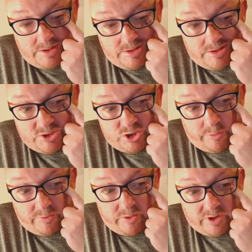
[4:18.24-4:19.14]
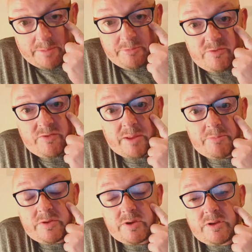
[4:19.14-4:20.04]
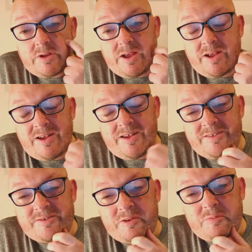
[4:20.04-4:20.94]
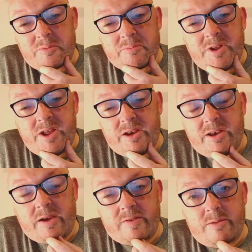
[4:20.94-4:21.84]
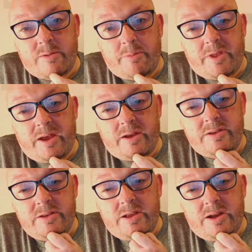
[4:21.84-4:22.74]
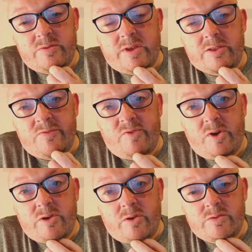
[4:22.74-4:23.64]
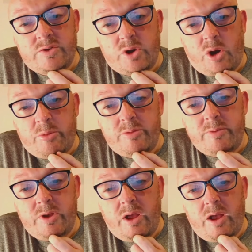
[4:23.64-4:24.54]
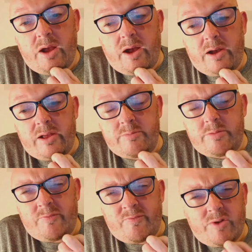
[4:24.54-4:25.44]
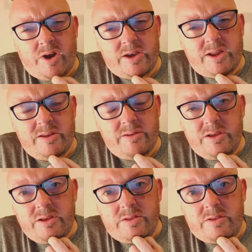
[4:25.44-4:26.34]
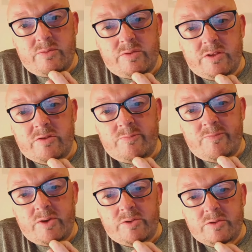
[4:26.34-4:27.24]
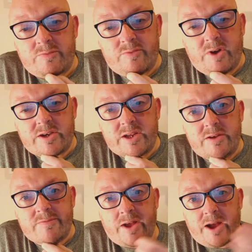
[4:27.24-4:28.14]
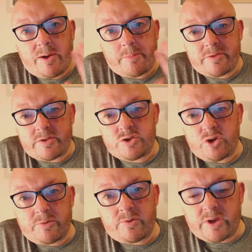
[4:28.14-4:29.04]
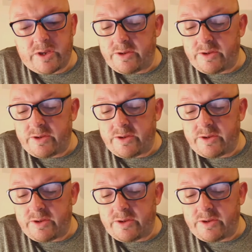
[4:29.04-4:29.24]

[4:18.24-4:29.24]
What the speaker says: The shop's looking emptier and emptier. I see the problem. Next time I'm there, I'll take some photos of the shop. It'll be Friday, so you see some photos on Friday of how empty the shop's looking.